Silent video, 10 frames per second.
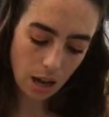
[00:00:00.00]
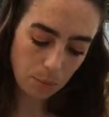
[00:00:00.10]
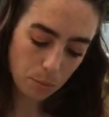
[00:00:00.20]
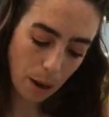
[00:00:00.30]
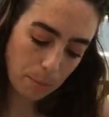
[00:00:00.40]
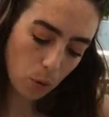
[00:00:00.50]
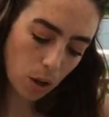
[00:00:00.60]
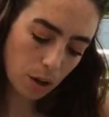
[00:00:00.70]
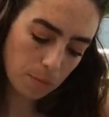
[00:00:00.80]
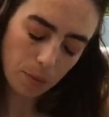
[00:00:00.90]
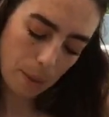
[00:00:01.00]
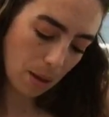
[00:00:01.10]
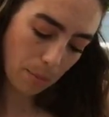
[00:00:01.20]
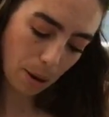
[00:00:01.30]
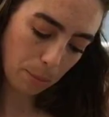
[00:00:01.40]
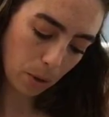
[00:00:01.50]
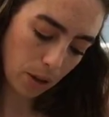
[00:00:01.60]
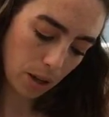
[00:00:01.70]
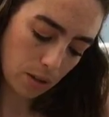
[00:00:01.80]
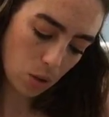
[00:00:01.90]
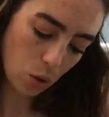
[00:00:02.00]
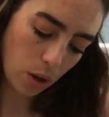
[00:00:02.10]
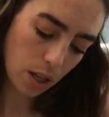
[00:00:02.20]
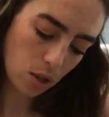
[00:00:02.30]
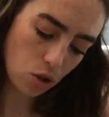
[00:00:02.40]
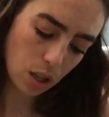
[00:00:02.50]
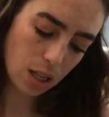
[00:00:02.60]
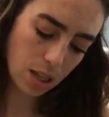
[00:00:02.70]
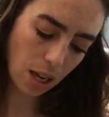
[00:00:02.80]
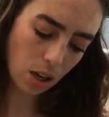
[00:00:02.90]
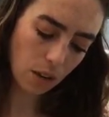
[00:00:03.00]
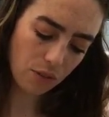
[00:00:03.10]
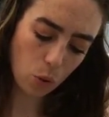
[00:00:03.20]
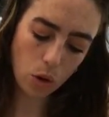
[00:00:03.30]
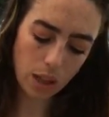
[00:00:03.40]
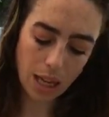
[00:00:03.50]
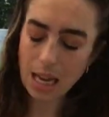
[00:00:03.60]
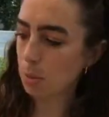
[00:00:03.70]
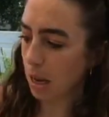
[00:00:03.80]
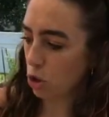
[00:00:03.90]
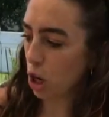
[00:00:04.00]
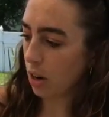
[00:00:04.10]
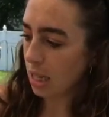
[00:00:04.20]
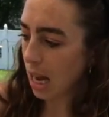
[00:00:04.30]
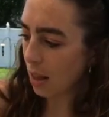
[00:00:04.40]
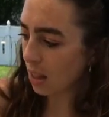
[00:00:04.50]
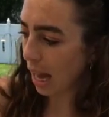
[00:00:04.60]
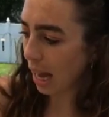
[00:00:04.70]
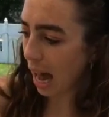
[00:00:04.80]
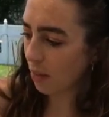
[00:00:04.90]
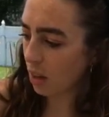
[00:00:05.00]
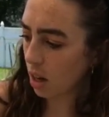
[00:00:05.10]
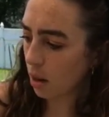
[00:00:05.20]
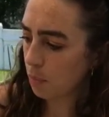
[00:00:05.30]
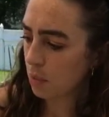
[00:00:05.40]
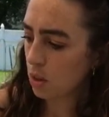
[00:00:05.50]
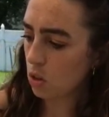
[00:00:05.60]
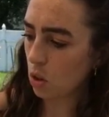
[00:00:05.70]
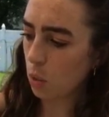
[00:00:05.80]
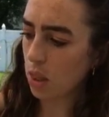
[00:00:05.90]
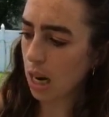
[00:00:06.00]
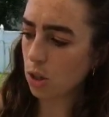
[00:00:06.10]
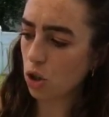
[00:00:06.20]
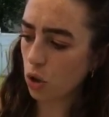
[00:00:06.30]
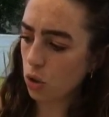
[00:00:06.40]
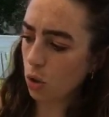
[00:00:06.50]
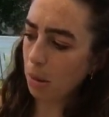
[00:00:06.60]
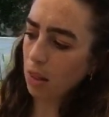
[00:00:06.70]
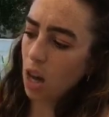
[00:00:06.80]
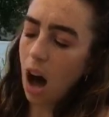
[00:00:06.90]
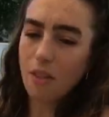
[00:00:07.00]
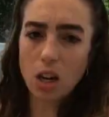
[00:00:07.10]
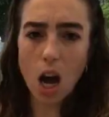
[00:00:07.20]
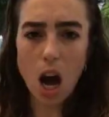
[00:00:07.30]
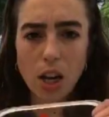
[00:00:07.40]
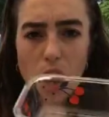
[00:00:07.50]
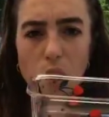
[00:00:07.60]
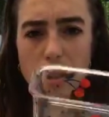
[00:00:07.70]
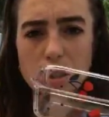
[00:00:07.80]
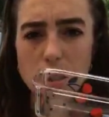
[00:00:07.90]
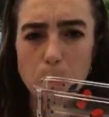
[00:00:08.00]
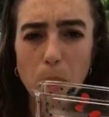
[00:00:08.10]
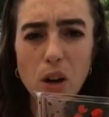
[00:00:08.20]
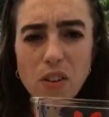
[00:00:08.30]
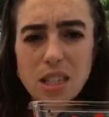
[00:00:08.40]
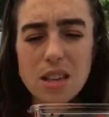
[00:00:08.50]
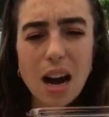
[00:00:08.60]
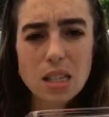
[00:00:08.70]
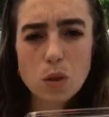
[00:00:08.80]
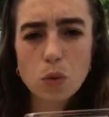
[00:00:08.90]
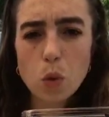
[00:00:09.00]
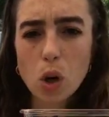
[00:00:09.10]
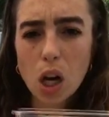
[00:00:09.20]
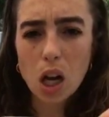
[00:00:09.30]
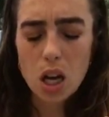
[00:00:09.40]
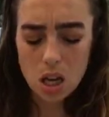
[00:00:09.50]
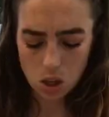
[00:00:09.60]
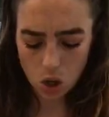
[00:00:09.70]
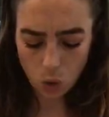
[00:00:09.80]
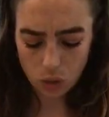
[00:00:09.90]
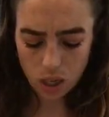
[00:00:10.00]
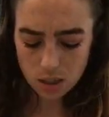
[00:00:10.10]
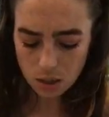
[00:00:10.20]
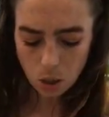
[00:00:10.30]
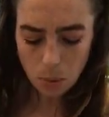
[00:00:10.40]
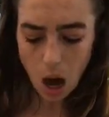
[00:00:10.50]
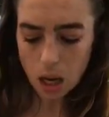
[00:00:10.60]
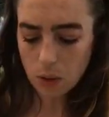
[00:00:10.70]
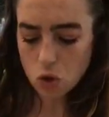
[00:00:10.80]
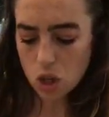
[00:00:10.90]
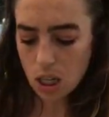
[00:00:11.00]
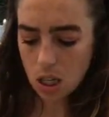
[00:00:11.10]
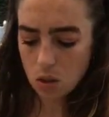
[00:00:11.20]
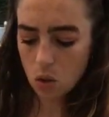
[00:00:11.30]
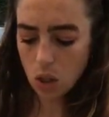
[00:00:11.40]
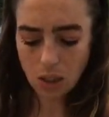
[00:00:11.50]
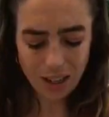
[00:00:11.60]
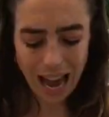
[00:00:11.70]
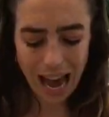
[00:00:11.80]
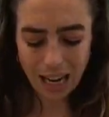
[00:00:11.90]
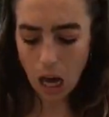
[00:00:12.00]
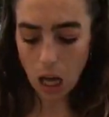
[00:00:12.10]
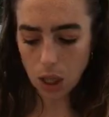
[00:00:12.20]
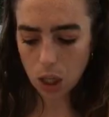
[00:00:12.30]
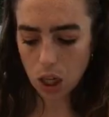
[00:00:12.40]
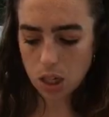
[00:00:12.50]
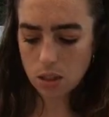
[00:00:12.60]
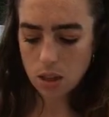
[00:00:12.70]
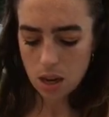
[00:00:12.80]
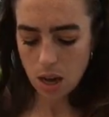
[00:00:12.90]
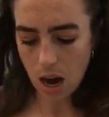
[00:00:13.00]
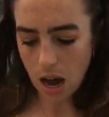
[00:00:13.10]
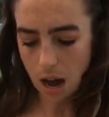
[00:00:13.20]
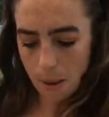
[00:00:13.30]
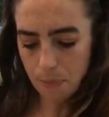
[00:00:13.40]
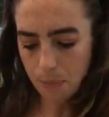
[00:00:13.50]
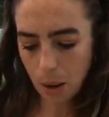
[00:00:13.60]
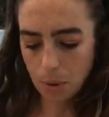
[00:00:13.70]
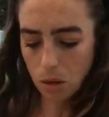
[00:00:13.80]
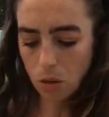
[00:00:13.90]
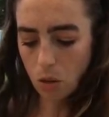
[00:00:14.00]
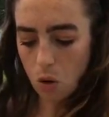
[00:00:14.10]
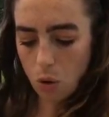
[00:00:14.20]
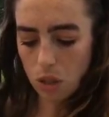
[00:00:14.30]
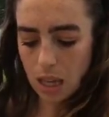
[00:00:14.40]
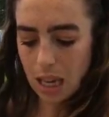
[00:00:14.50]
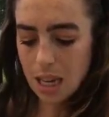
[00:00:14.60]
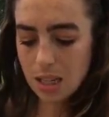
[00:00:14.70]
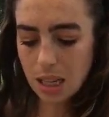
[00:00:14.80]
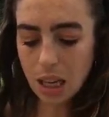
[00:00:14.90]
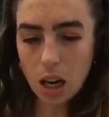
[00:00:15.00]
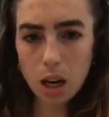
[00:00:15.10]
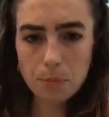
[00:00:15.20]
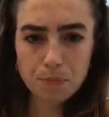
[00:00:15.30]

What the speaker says: prep board, storage container for the Kate Spade Cherry Dot that I have here. So the one that I showed you about the avocado, this is the perfect size for, you know, this little block of cheese. You can even add others. I'm going to throw the whole thing into here,